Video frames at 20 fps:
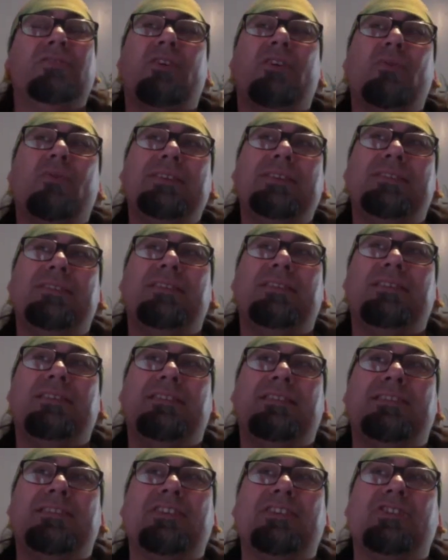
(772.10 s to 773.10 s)
always the
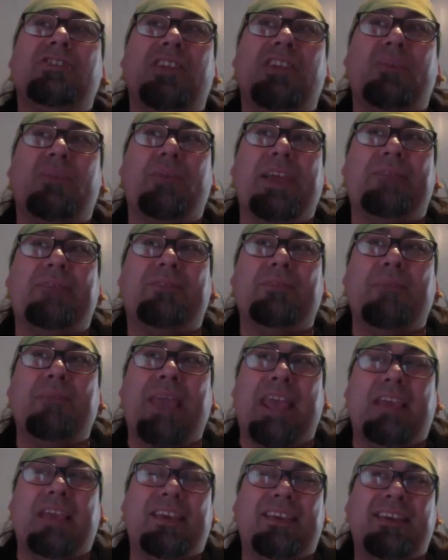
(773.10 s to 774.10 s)
decision that we have to
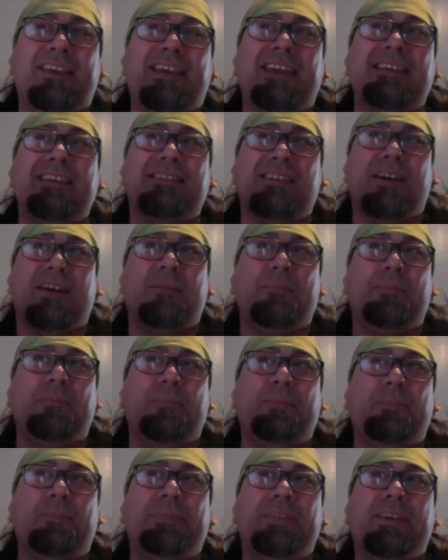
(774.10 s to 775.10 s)
make is
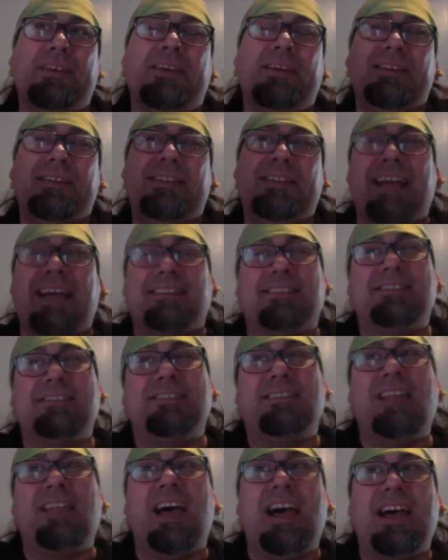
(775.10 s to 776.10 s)
that
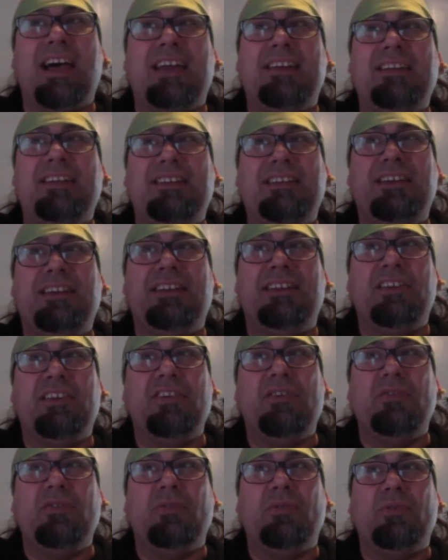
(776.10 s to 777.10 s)
slot in
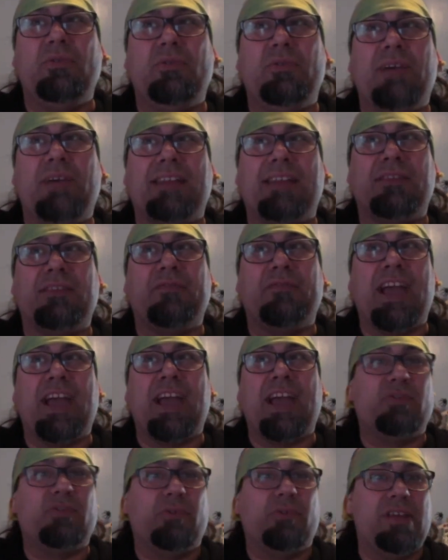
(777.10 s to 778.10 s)
queue at the
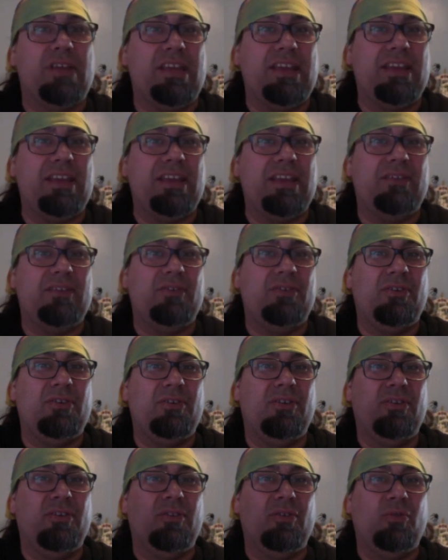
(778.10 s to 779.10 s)
factory
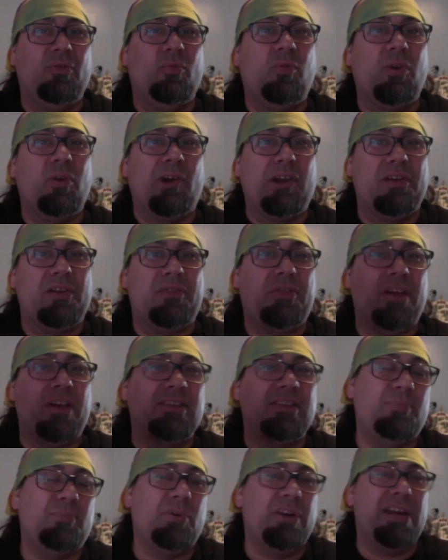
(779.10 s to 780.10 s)
worth
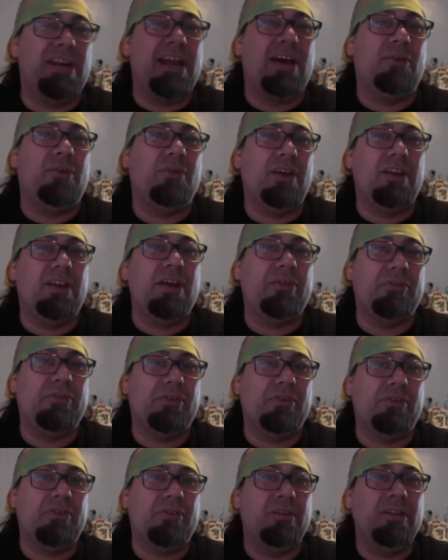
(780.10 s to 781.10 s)
us putting out
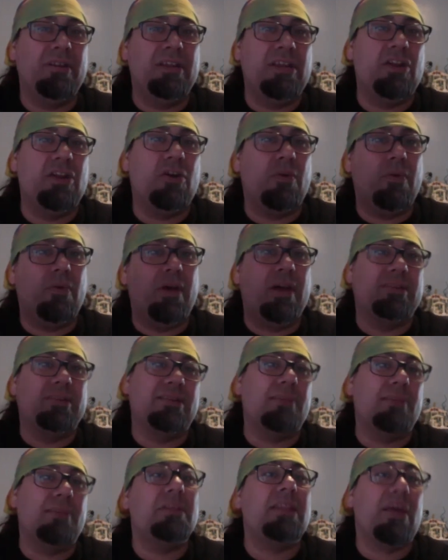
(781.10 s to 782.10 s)
another,
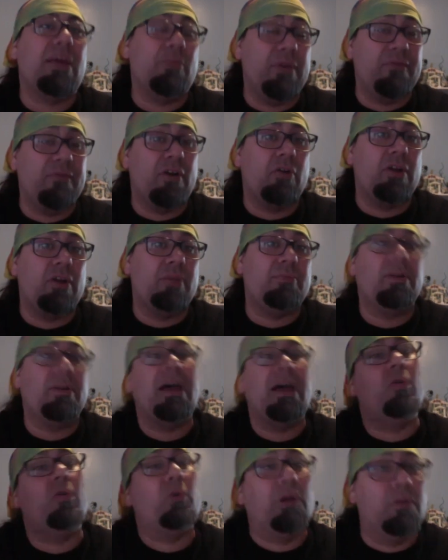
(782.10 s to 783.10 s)
something that we've already put
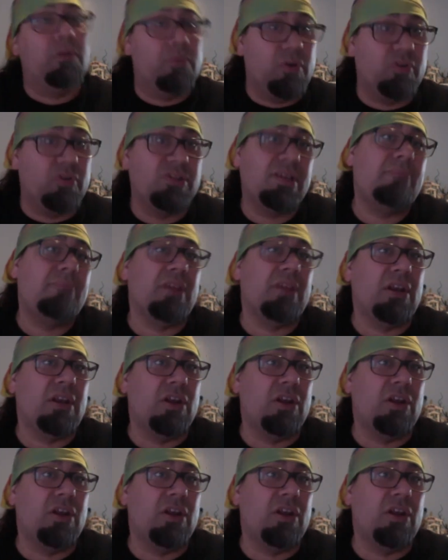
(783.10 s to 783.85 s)
out, or something